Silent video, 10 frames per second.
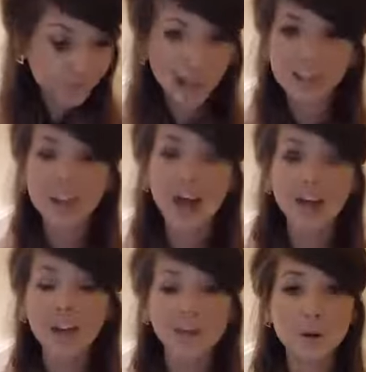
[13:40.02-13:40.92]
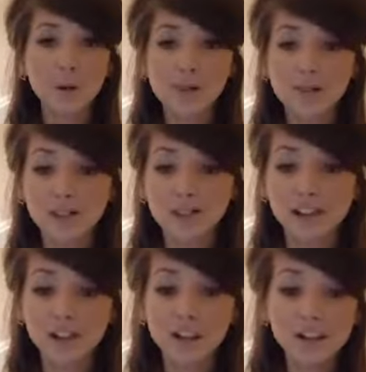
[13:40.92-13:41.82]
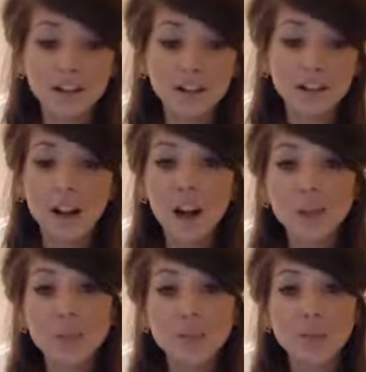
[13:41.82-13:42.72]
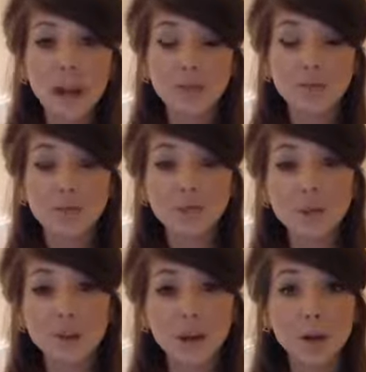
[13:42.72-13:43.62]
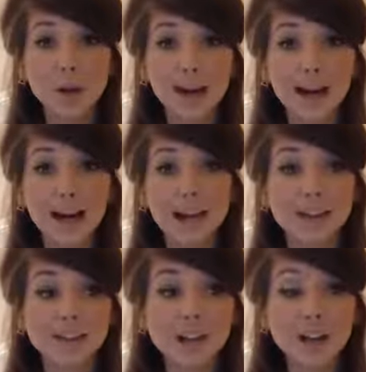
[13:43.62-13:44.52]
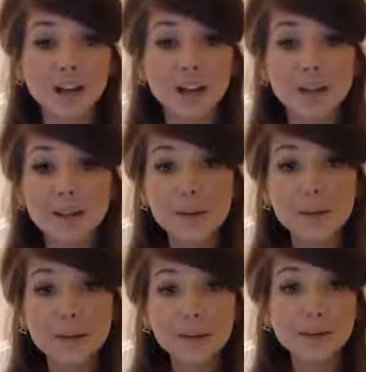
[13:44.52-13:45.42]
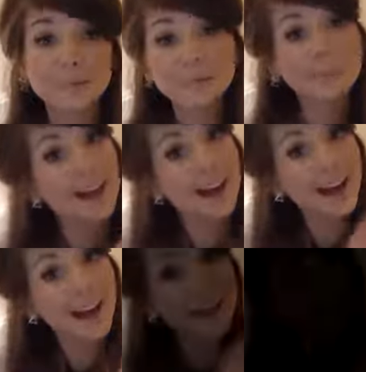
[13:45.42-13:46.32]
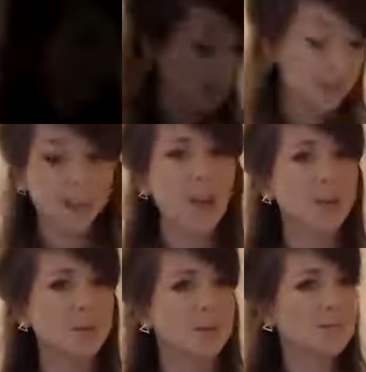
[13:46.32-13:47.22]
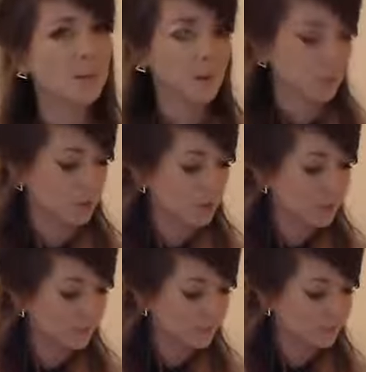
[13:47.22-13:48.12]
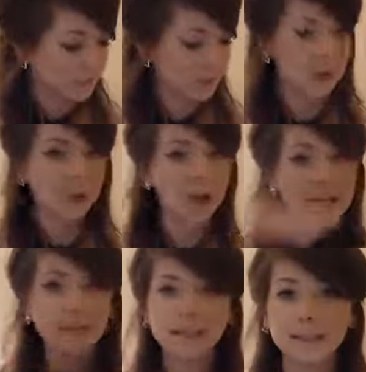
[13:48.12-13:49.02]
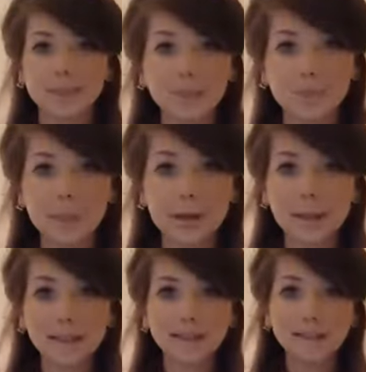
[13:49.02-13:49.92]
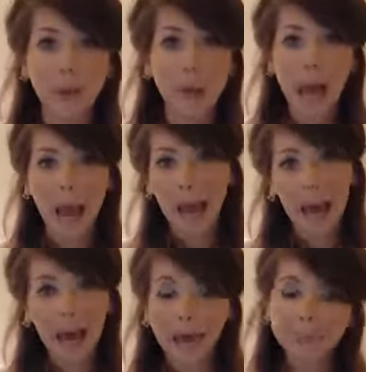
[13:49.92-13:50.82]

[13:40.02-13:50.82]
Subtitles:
yeah, that's pretty much everything. Hope this has been helpful for you, and I shall see you again soon. Bye! Because hers was much more long. I'm going to start again because I'm rambling. La la la la la.